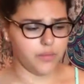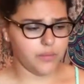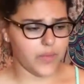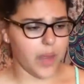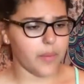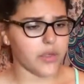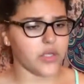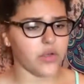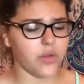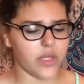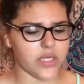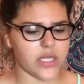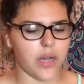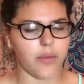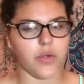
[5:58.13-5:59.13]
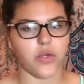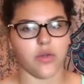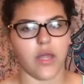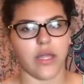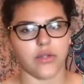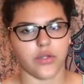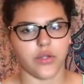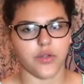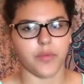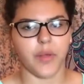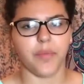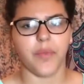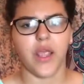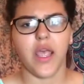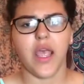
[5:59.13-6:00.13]
I'm gonna do this and I'm gonna do that, excuse me.
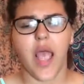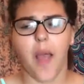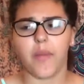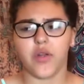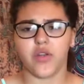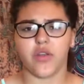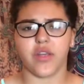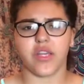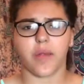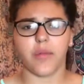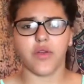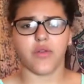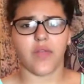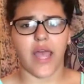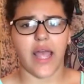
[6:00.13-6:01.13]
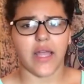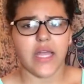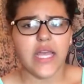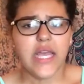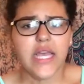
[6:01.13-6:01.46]
I'm gonna do this, I'm gonna do that.